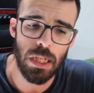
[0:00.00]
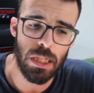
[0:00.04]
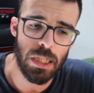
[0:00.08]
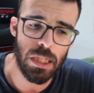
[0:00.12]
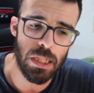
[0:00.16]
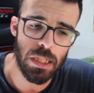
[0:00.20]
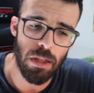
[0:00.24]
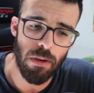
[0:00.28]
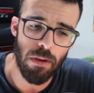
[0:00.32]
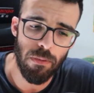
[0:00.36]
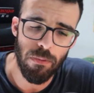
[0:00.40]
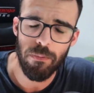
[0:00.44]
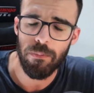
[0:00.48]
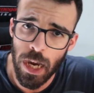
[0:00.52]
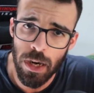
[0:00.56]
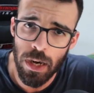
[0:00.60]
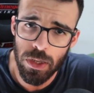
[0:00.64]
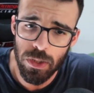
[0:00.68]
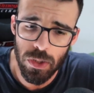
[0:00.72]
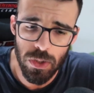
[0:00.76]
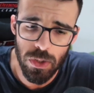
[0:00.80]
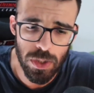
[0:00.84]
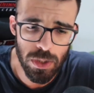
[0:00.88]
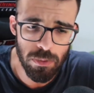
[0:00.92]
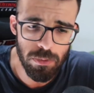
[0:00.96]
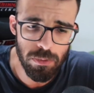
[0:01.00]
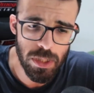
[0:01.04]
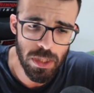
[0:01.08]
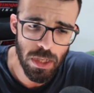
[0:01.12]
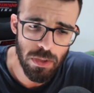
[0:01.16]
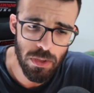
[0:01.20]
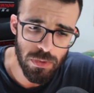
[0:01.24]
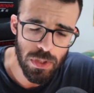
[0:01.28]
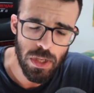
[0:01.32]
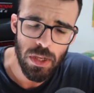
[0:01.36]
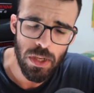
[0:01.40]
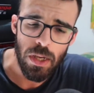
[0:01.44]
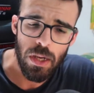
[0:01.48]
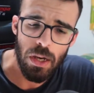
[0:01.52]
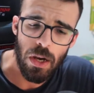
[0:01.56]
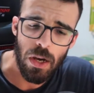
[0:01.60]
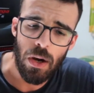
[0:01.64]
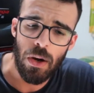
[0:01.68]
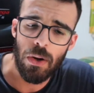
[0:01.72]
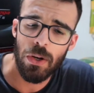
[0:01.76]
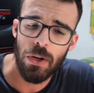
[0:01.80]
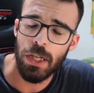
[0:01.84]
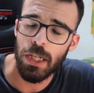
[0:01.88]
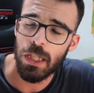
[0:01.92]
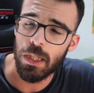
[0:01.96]
stuff. Characters themselves
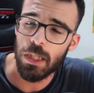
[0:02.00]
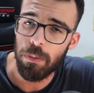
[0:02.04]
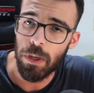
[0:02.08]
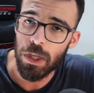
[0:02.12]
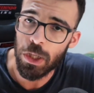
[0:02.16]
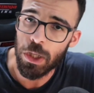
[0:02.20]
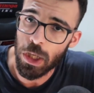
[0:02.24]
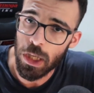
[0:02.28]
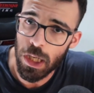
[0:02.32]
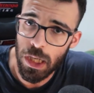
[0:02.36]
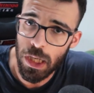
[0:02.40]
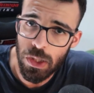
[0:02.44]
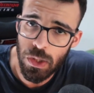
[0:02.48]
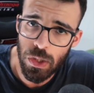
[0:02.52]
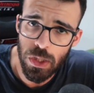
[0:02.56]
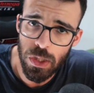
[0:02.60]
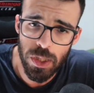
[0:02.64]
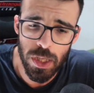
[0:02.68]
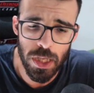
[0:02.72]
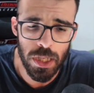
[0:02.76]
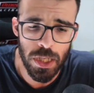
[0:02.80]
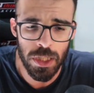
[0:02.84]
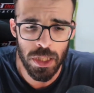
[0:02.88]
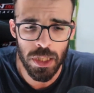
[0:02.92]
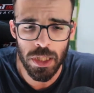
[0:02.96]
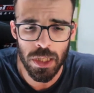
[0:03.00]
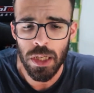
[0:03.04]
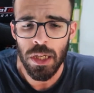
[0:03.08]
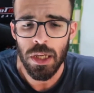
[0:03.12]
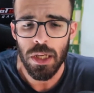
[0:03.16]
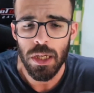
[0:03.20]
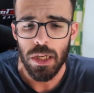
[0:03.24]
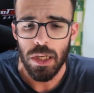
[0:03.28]
are especially entertaining